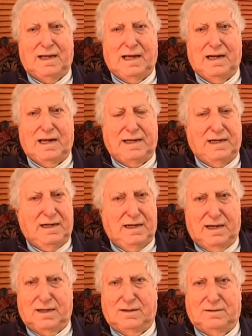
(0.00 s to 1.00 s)
and I didn't
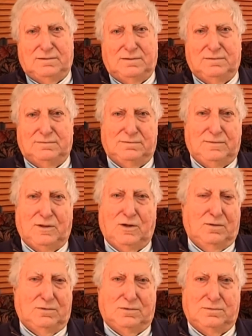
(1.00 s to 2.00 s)
know how to,
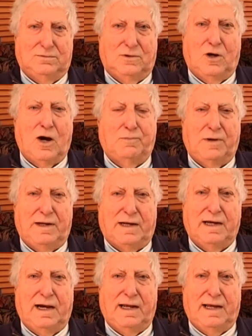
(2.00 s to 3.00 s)
operate a
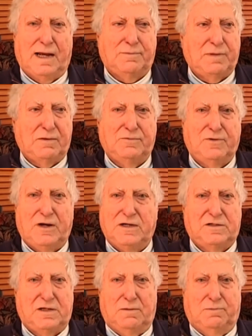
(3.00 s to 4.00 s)
kayak, but it was very
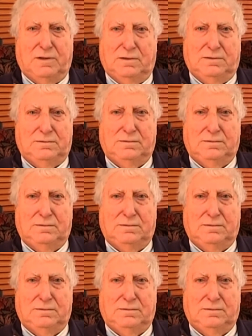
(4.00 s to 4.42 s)
simple.